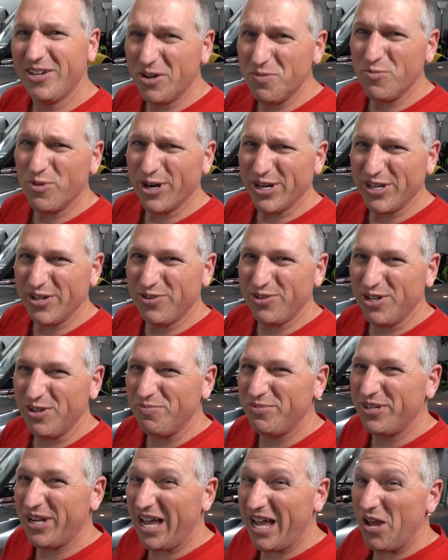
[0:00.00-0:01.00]
Good morning,
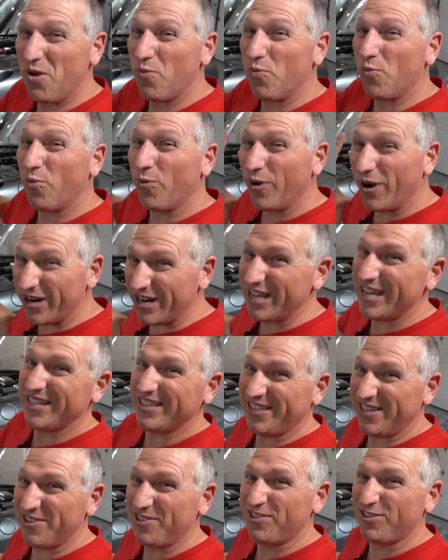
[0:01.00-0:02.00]
YouTube. Today, we're gonna
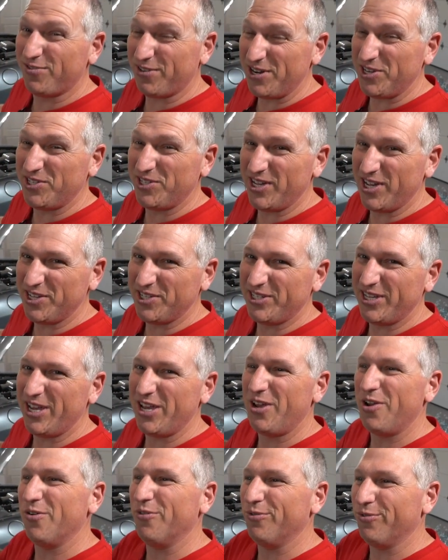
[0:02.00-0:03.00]
get this three
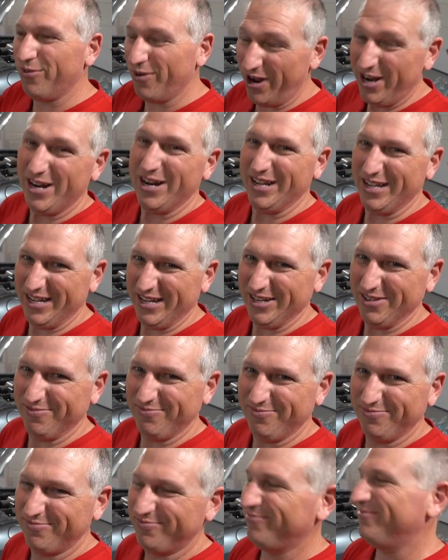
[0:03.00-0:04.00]
sixty running again.
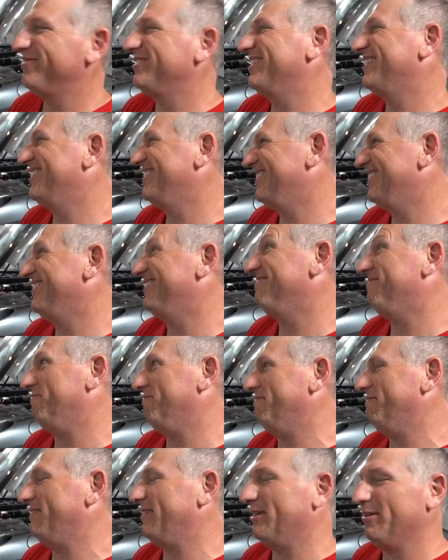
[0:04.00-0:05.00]

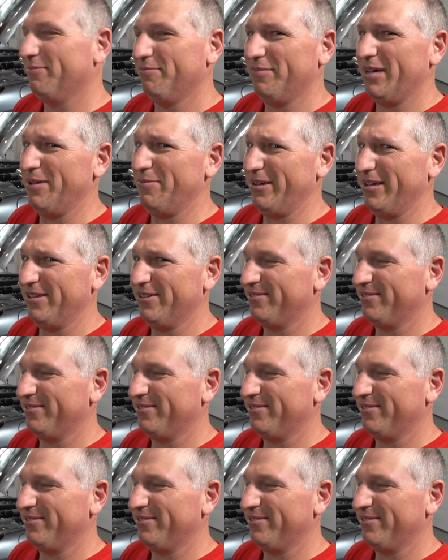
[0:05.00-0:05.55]
Maybe.